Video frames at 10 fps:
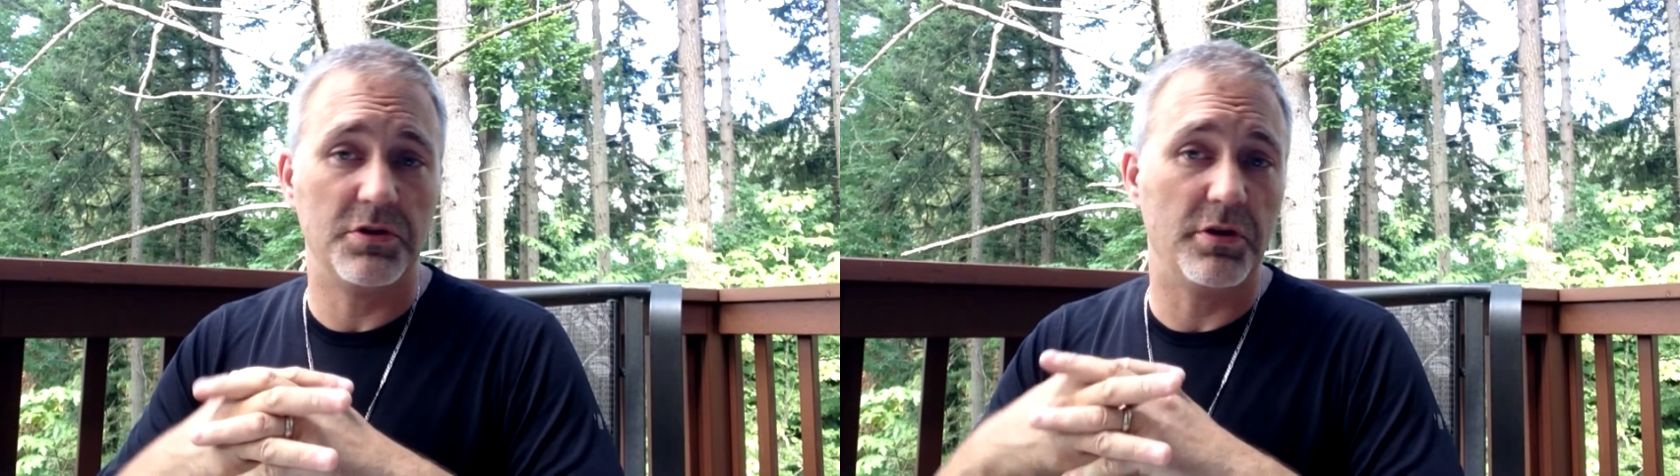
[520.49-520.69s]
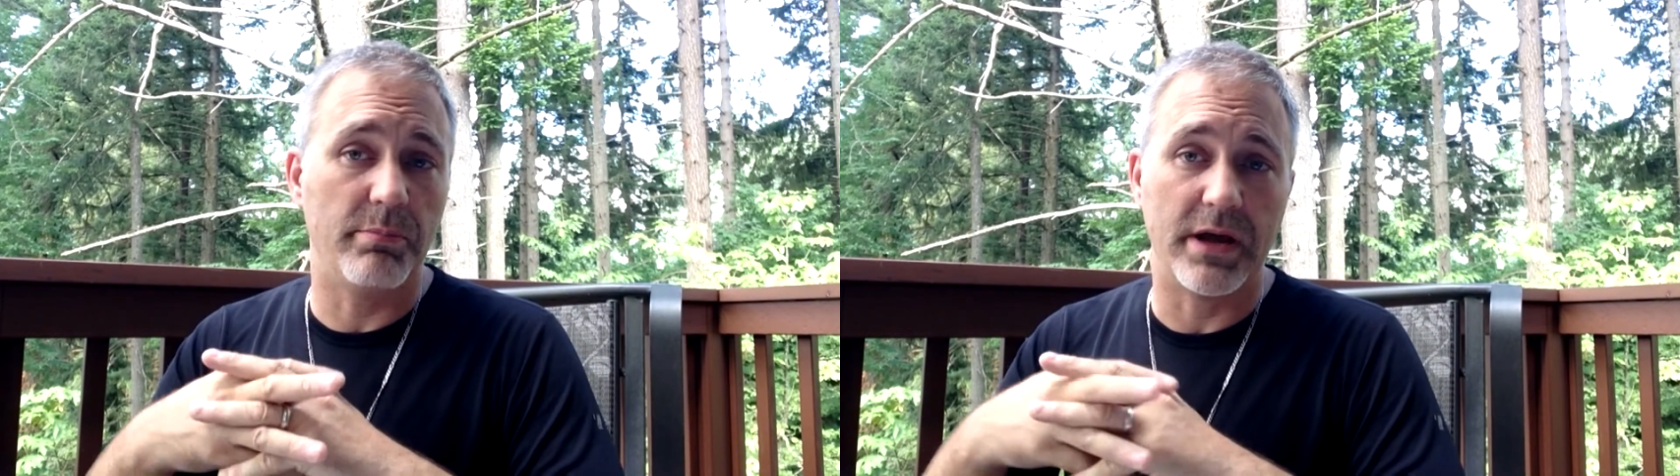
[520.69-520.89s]

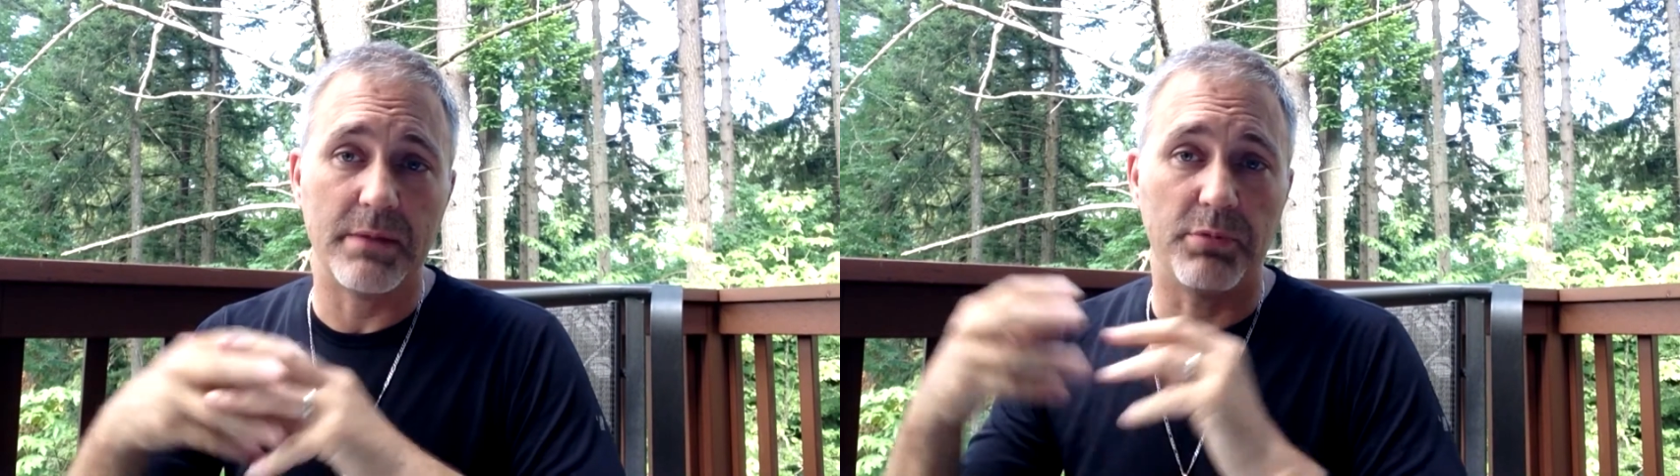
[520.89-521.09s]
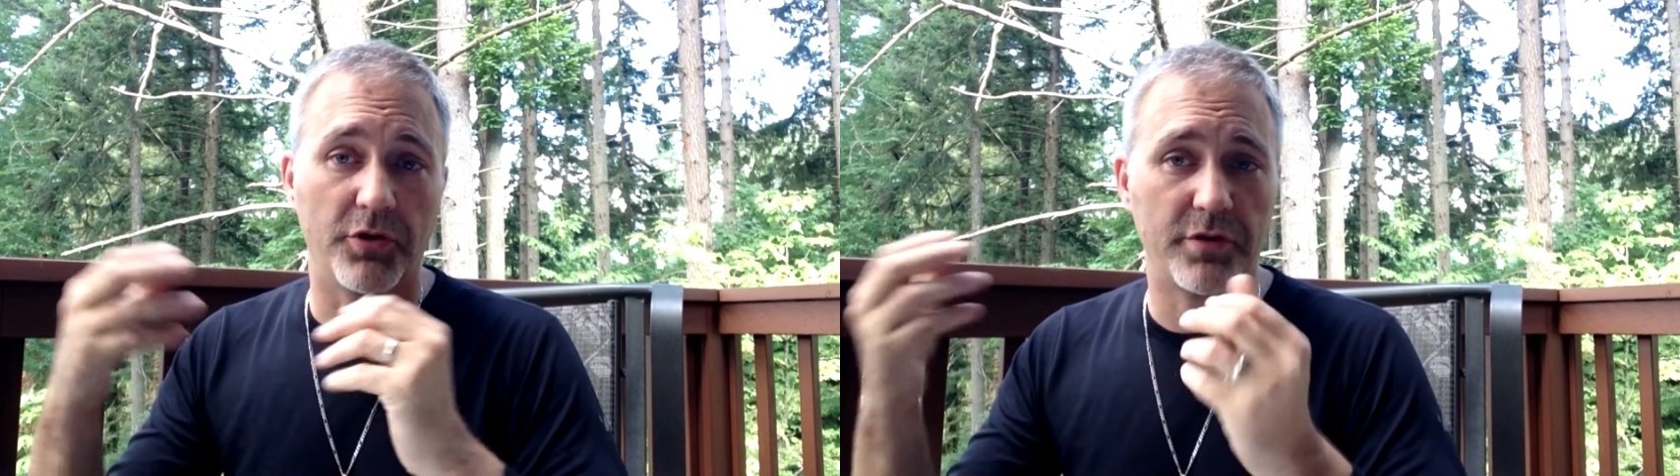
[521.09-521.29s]
buddy
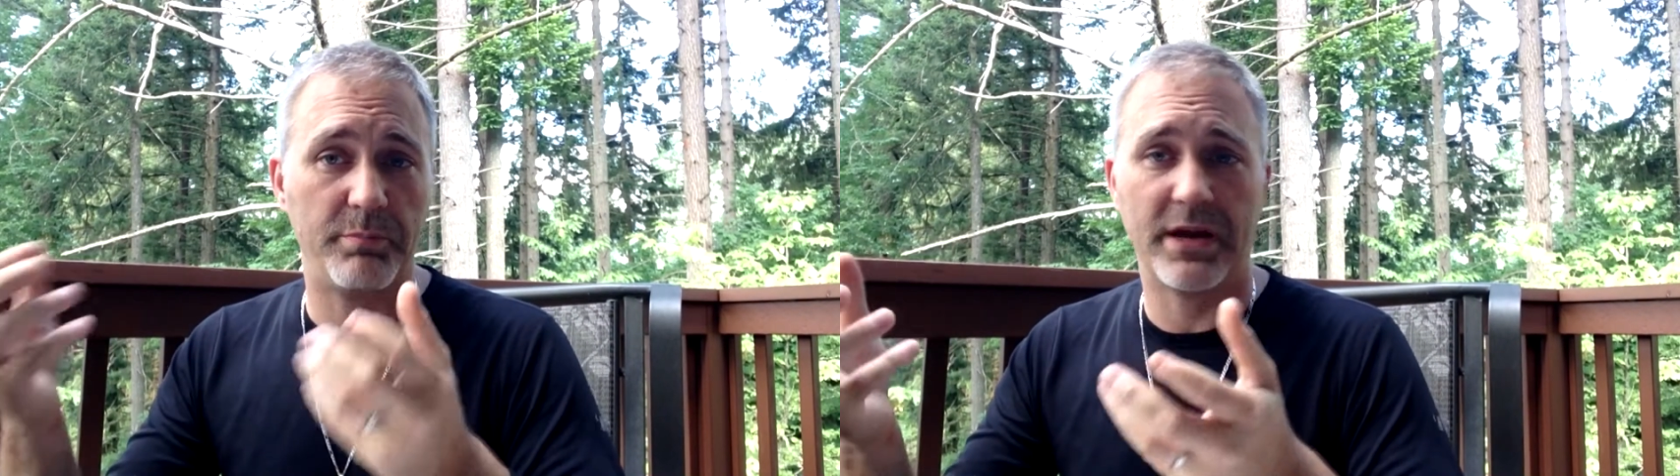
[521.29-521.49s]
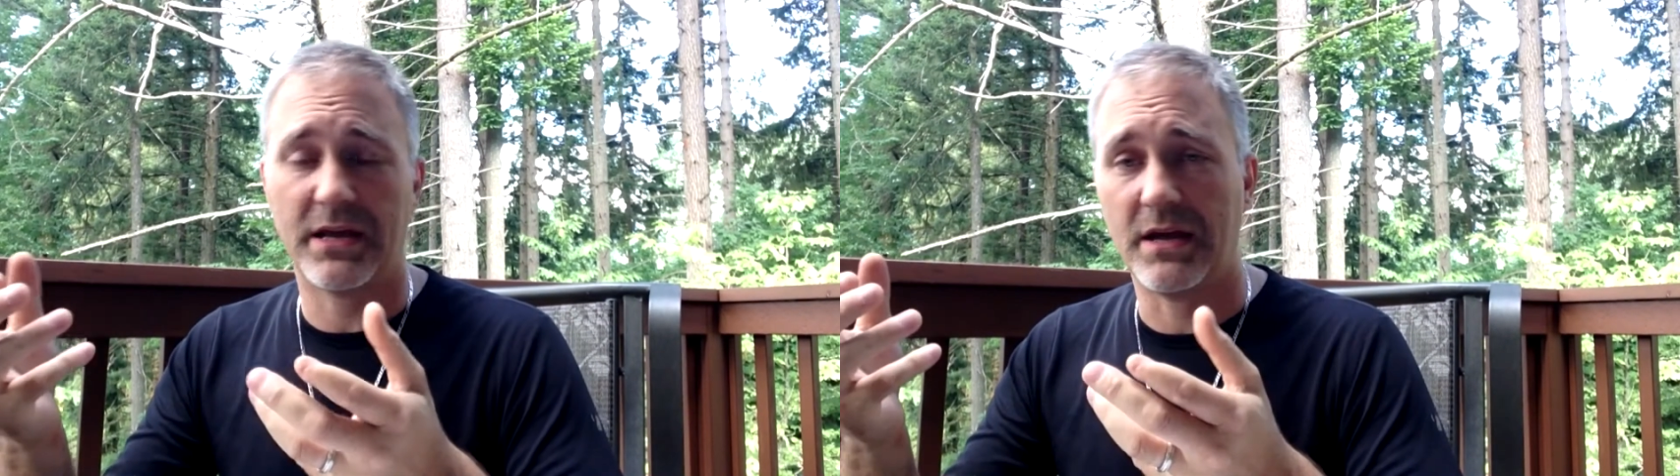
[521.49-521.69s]
both are
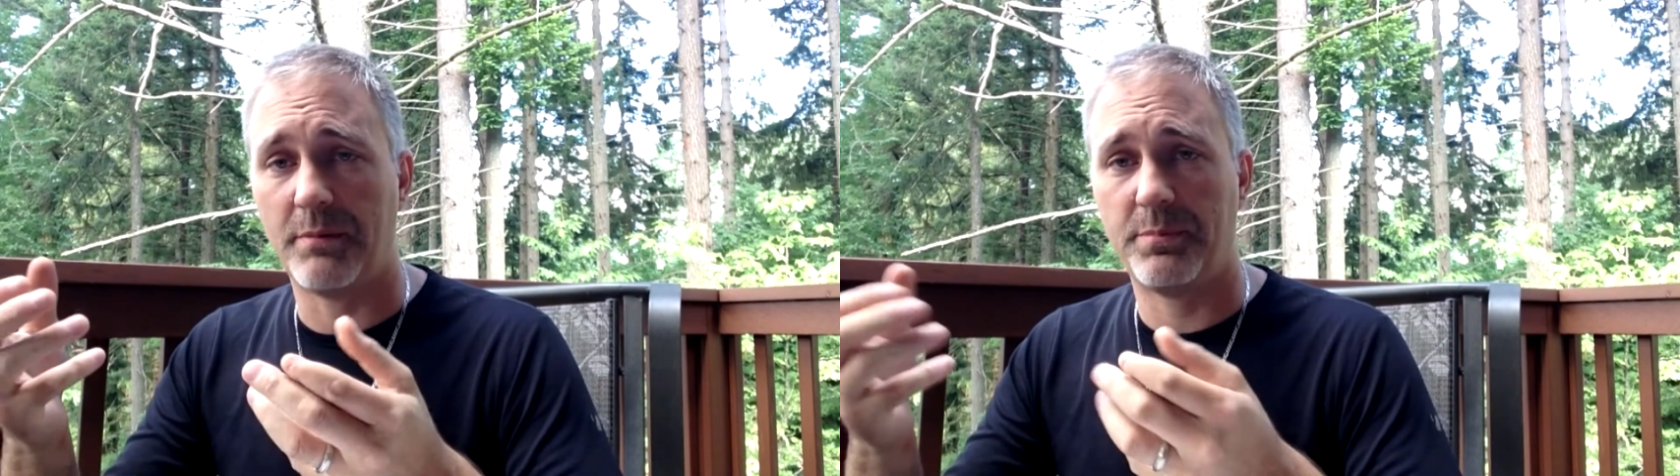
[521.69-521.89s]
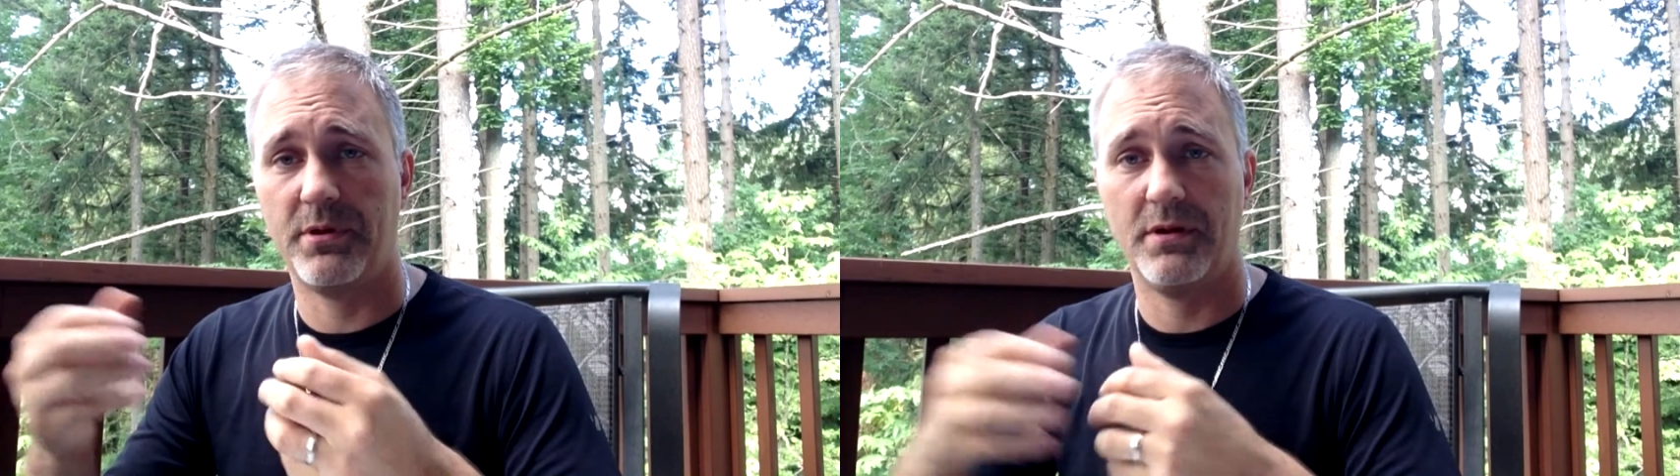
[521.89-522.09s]
picking up